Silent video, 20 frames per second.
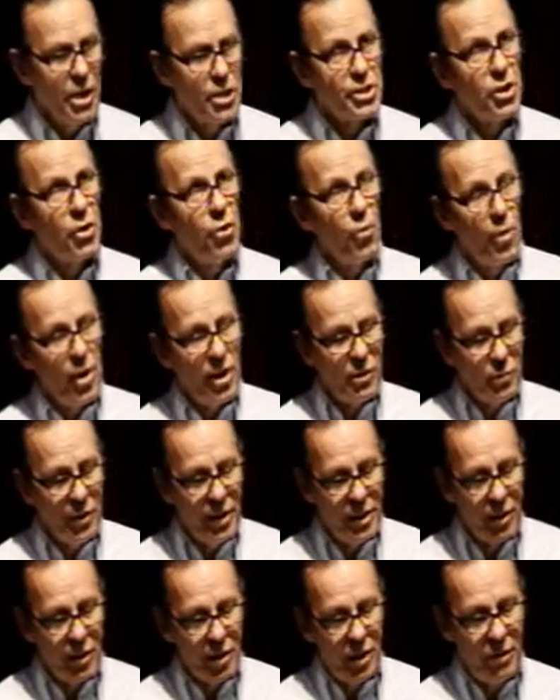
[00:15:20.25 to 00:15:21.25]
So what
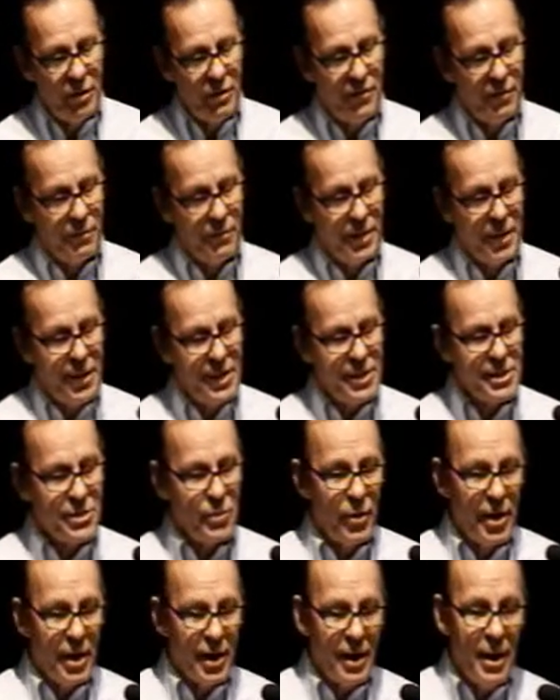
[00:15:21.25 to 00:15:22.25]
we conclude from
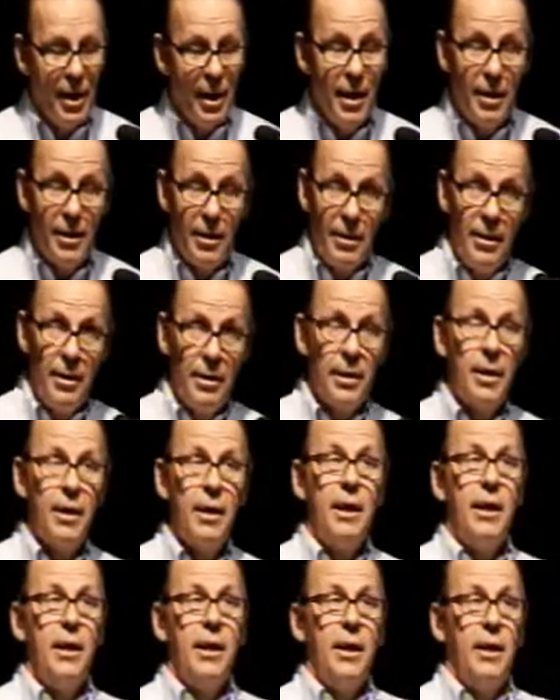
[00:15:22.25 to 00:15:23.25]
this? Well,
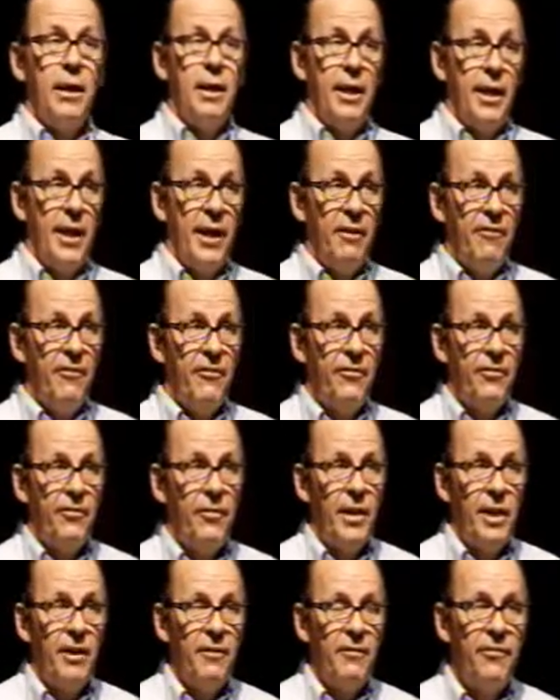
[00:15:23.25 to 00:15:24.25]

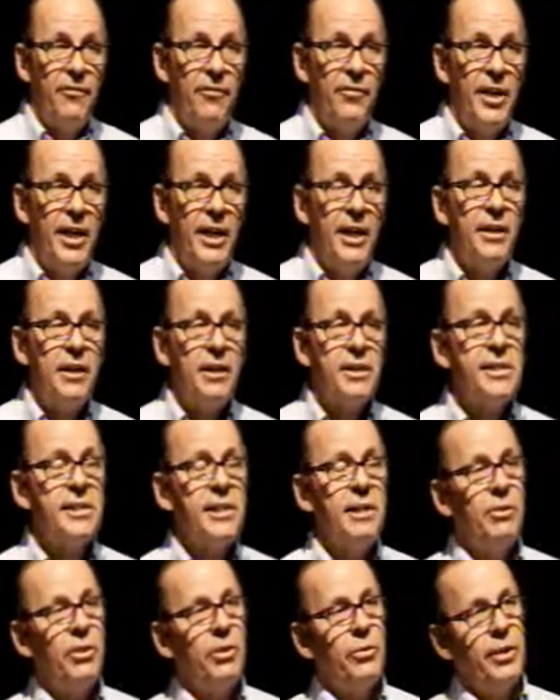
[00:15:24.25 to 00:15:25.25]
if data
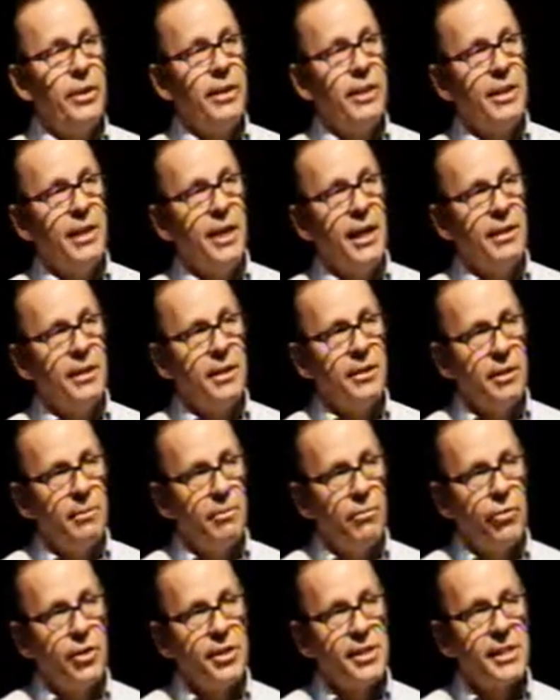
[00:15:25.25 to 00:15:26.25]
seem to indicate that
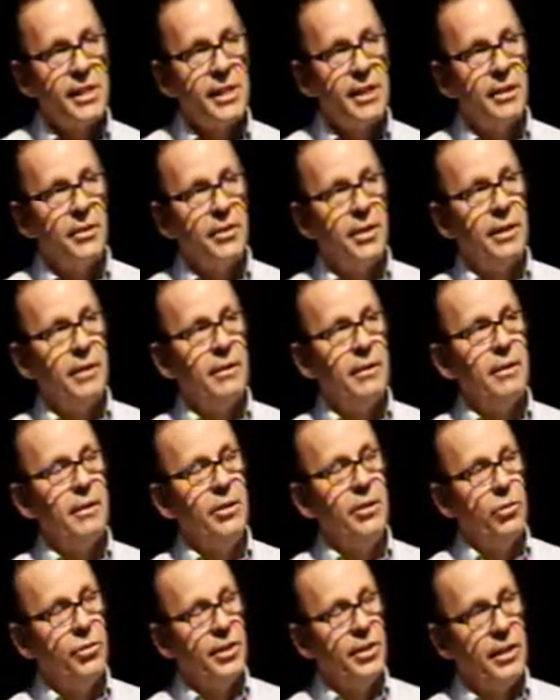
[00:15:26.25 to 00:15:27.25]
in Brazil
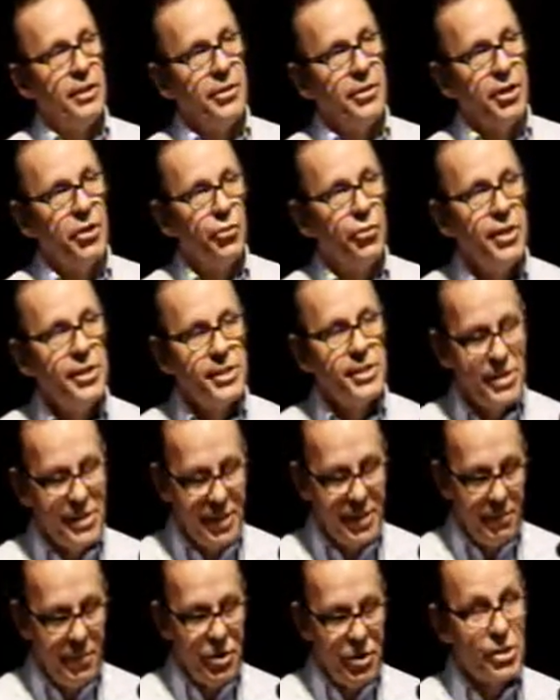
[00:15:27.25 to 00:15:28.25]
the no-till
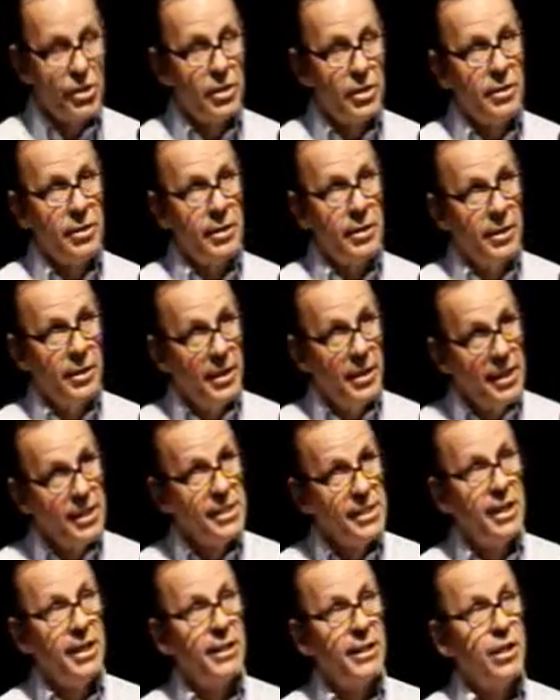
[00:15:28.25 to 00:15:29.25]
decreases emission,
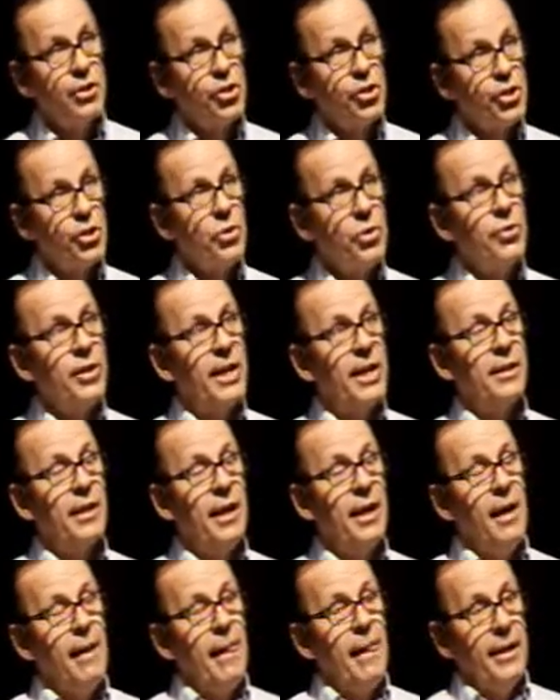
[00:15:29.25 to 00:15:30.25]
these data show that
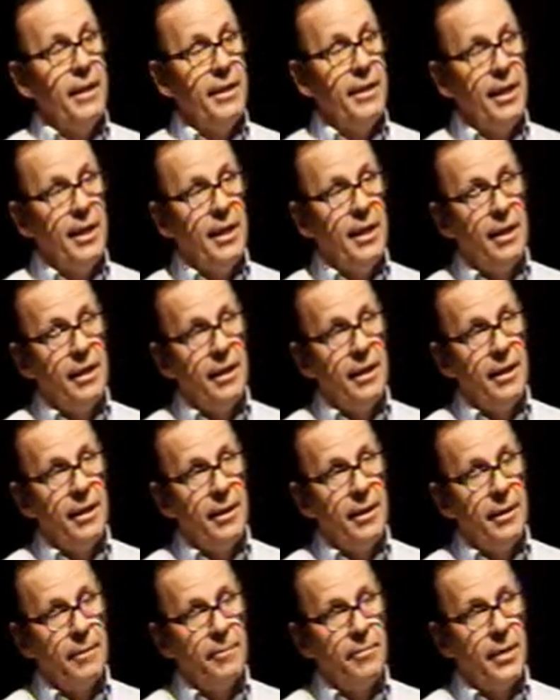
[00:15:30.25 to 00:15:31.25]

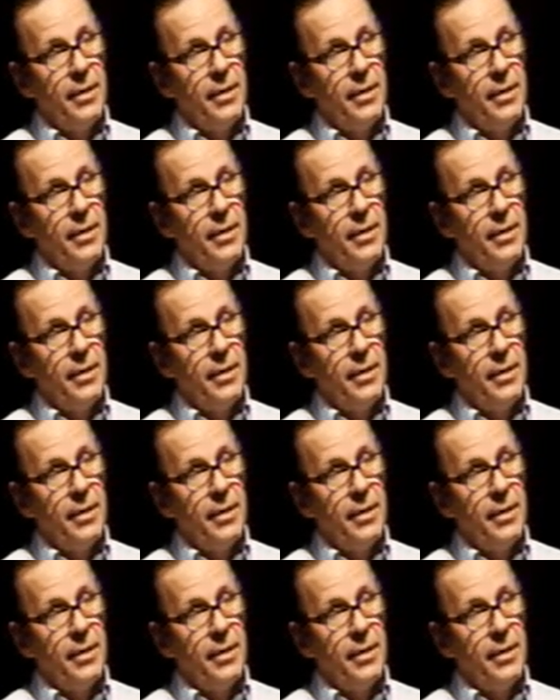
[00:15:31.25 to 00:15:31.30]
the